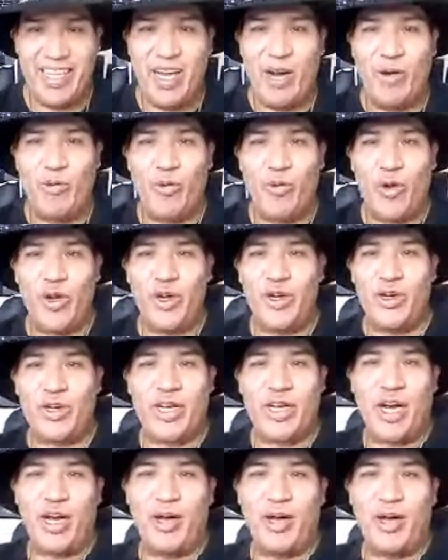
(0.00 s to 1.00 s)
A
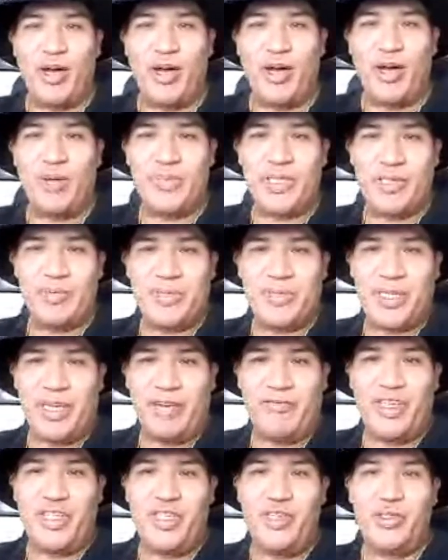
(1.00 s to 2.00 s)
warrior calms himself
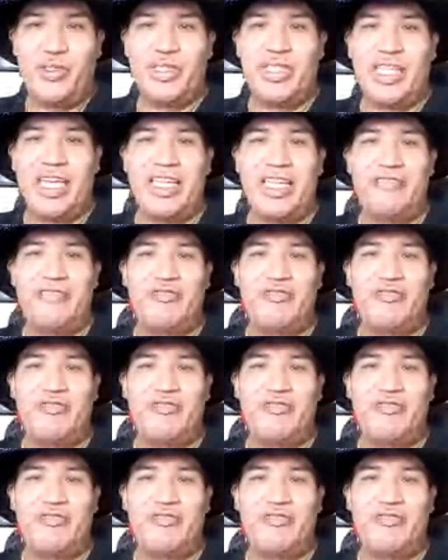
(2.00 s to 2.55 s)
and uses that